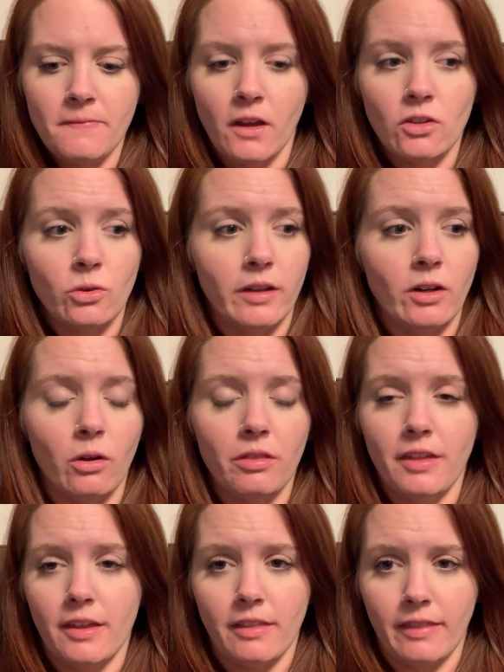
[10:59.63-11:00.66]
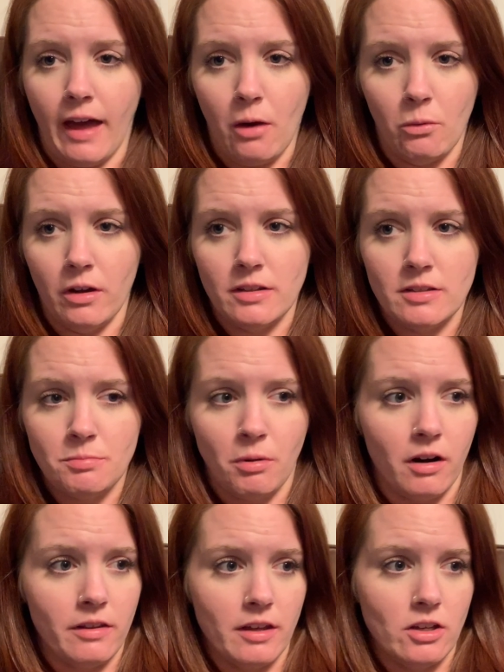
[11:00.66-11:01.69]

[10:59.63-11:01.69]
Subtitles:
So I don't think that that was part of the